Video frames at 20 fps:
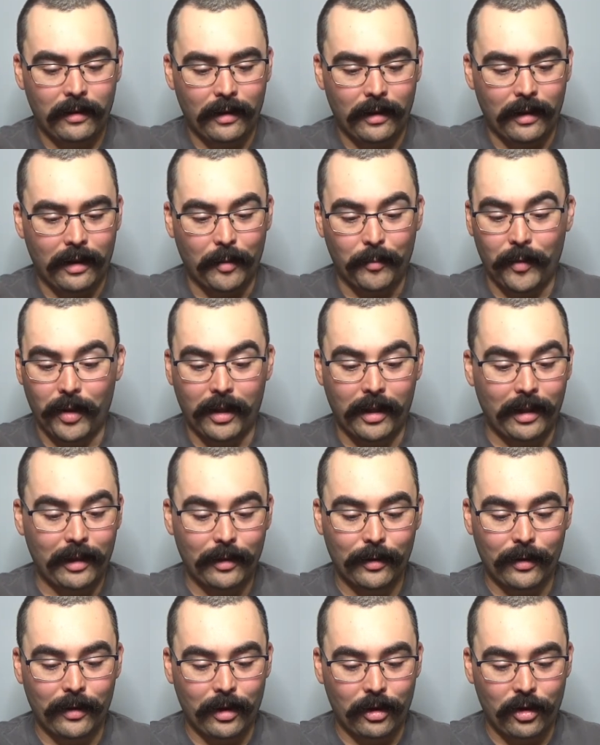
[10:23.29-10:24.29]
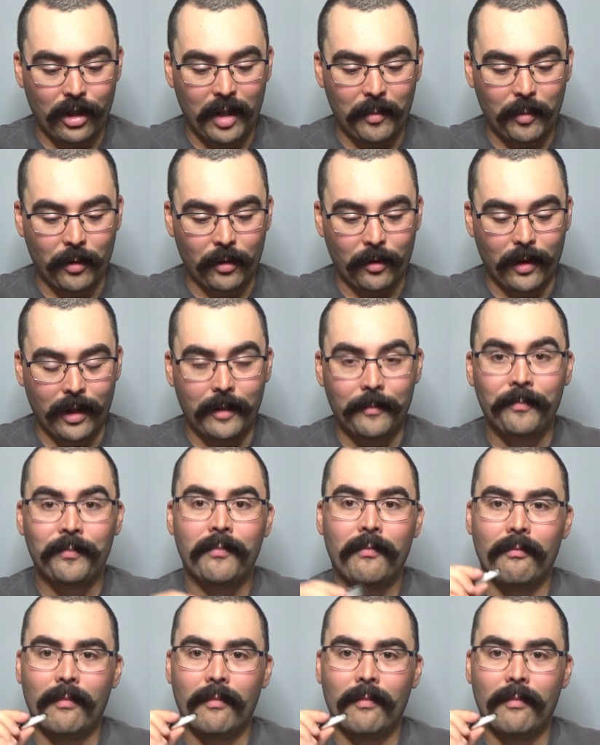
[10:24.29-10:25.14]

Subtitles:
The color and the shape are great.